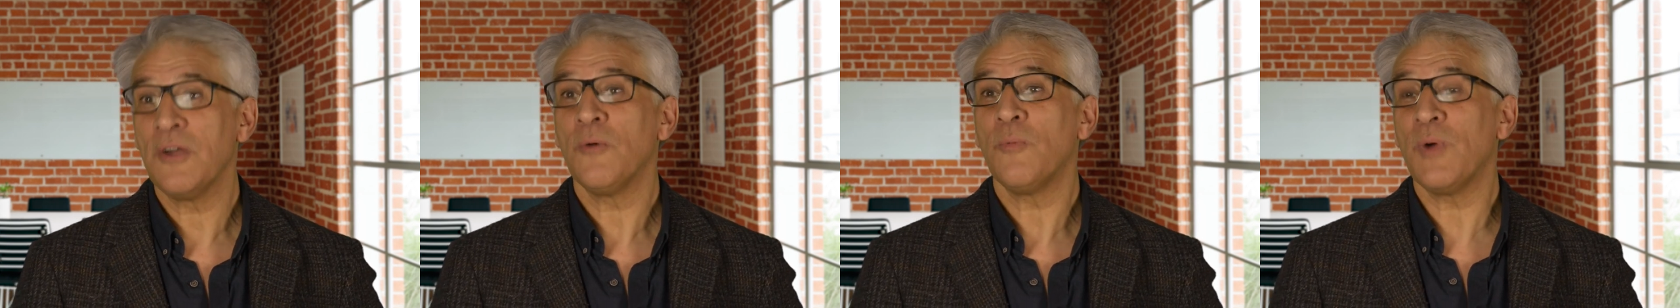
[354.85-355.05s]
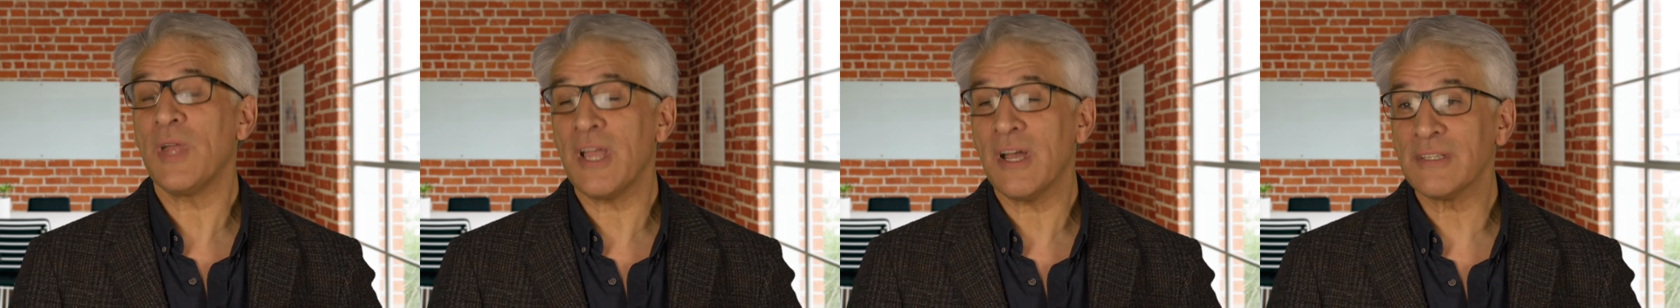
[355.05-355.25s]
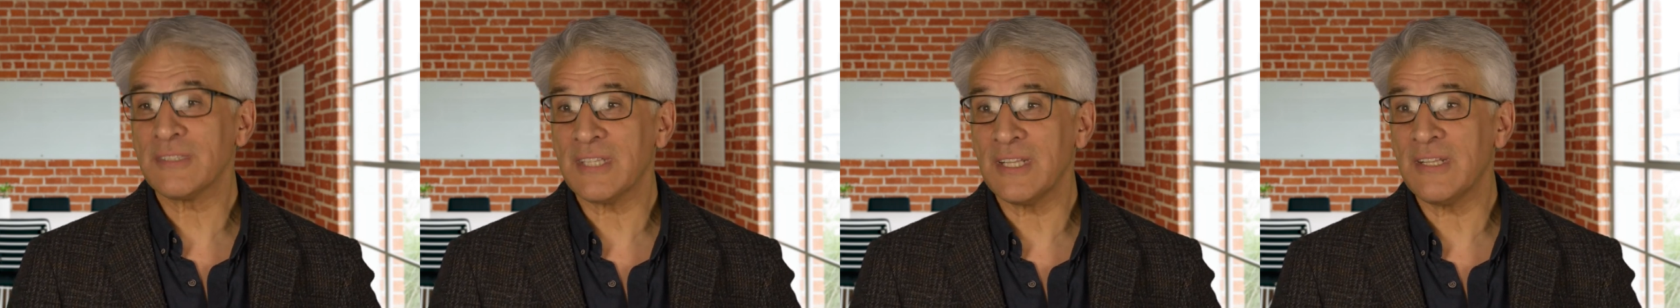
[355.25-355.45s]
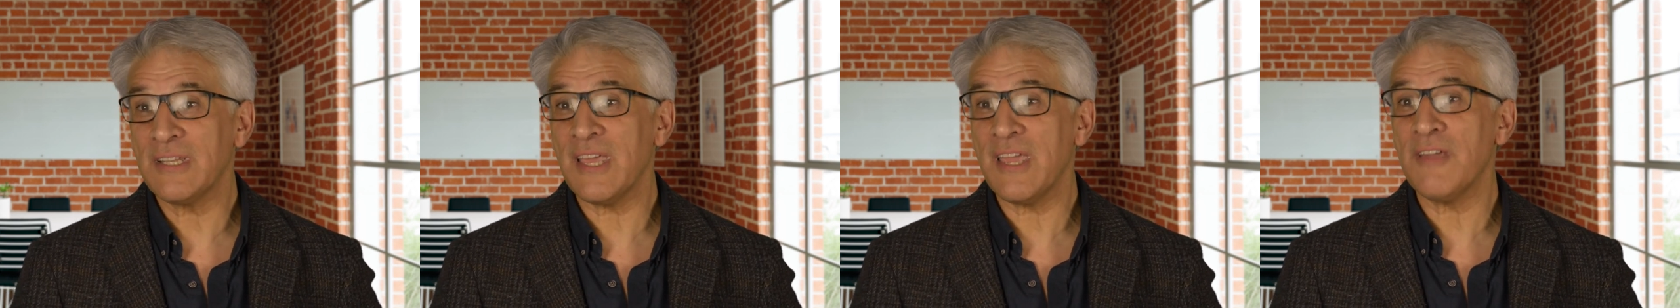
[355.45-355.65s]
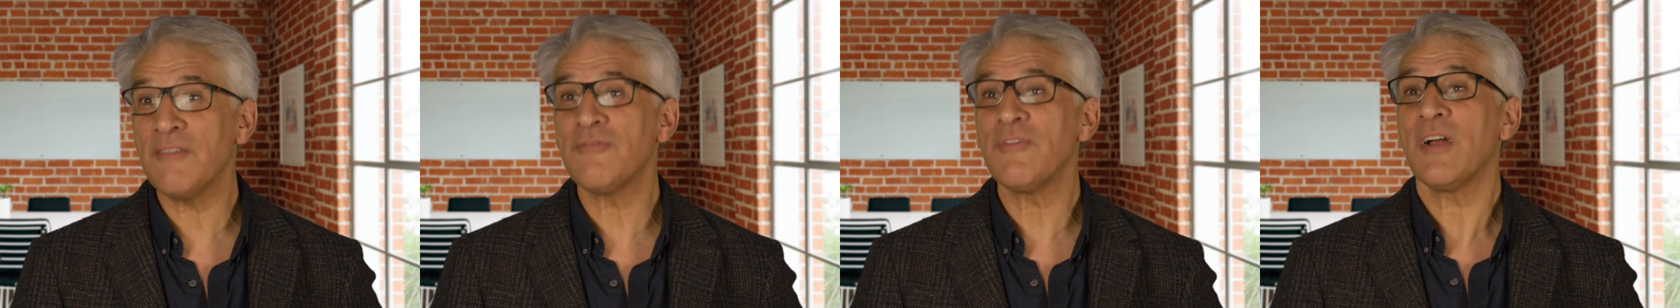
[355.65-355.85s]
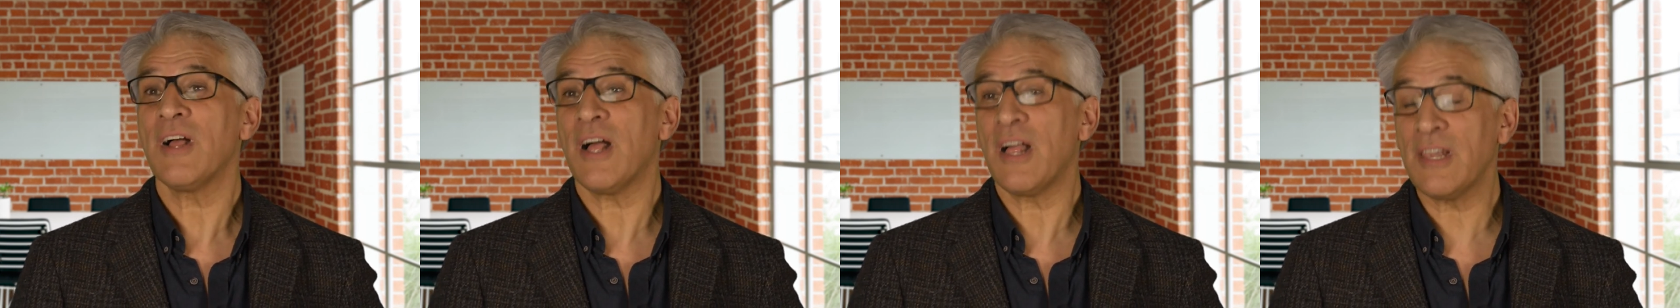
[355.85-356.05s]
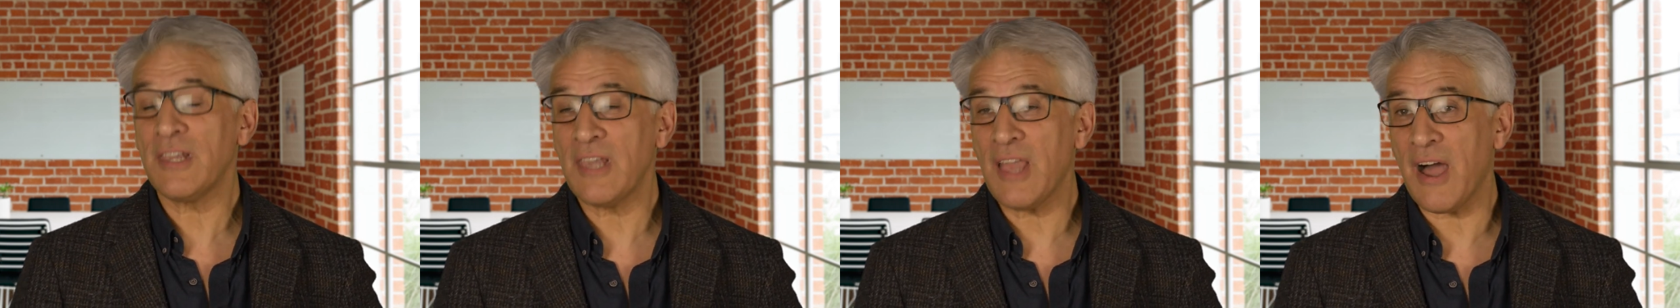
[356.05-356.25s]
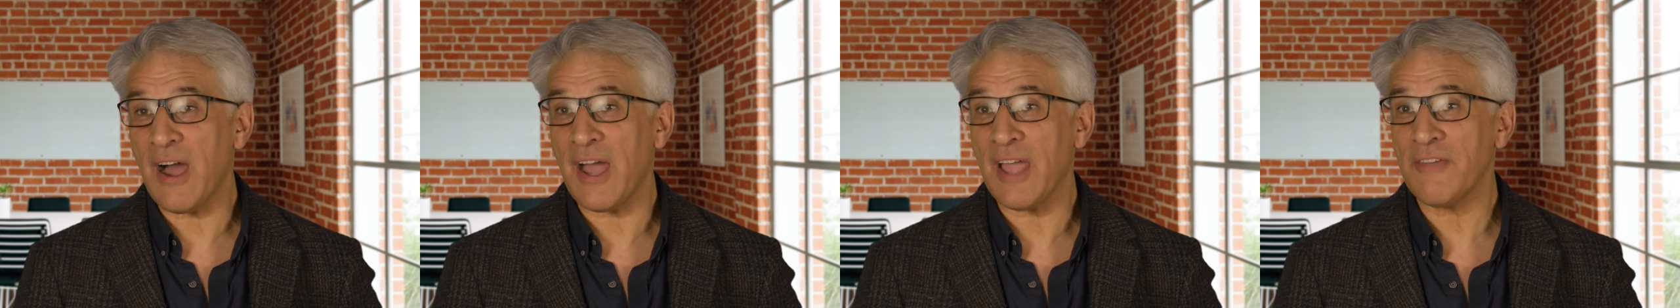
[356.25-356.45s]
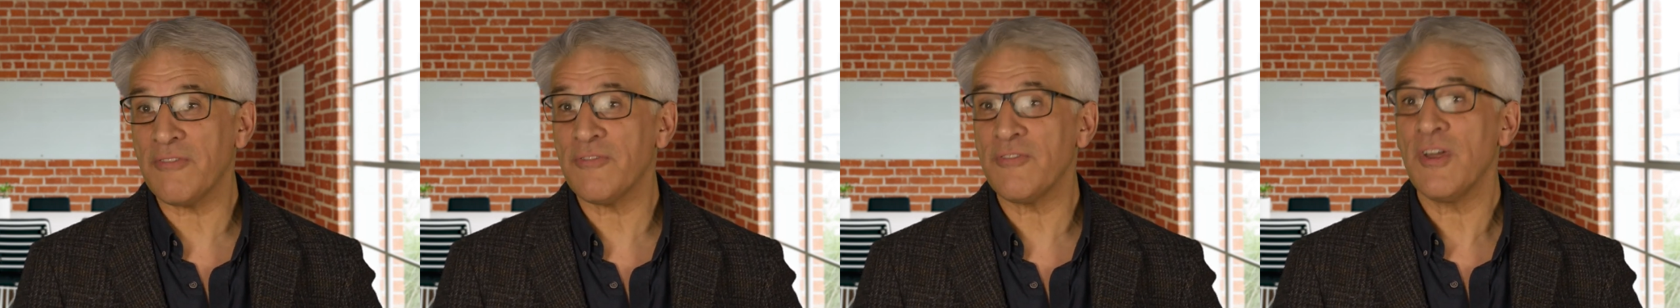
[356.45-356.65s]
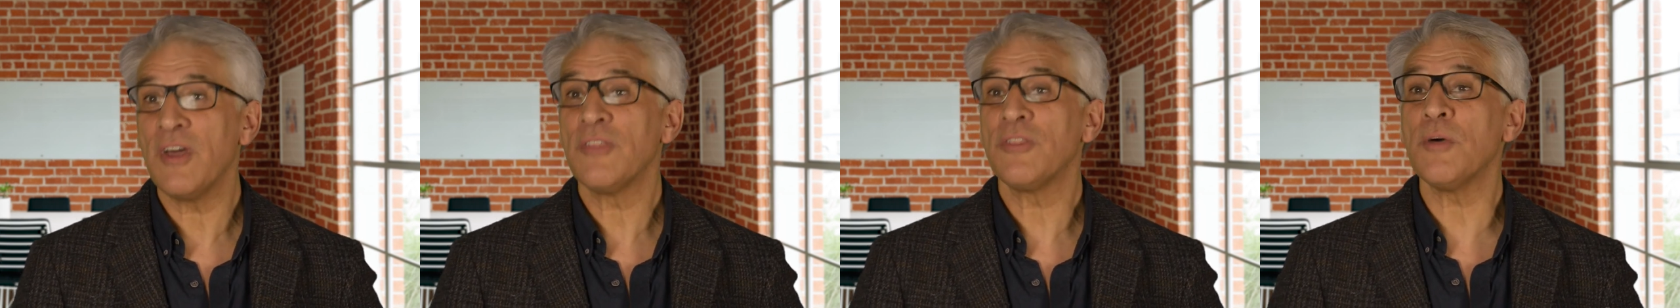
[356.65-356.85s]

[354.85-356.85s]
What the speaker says: We are to live a life